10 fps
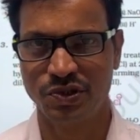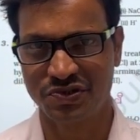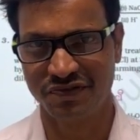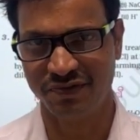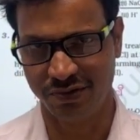
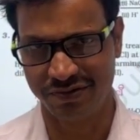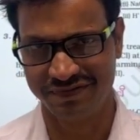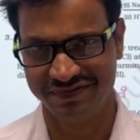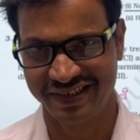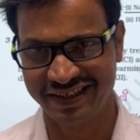
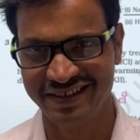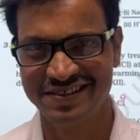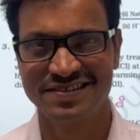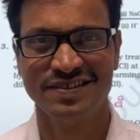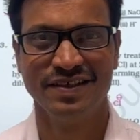H2SO4.
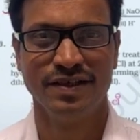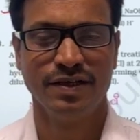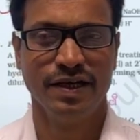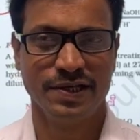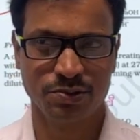That
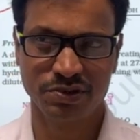is,